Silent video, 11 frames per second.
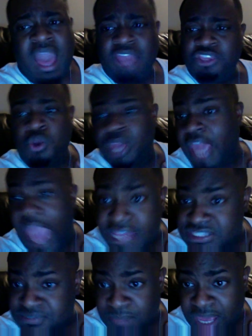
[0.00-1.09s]
You can
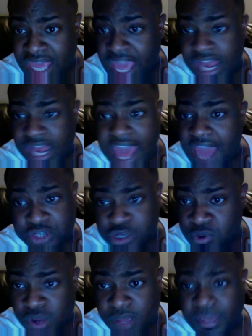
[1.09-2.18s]
ask me, hell, I'll
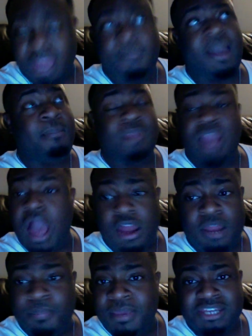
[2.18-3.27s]
do it, babe. I'll be all
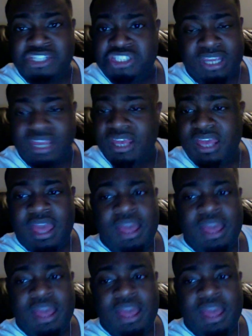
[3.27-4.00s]
up in this shit.